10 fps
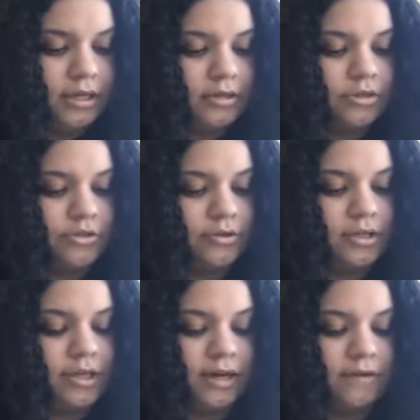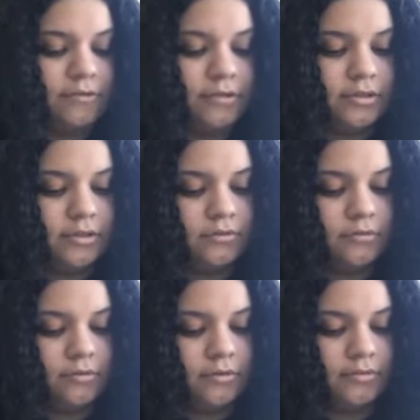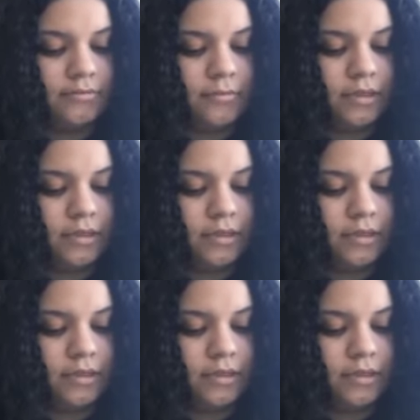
It is shortly after the Civil War.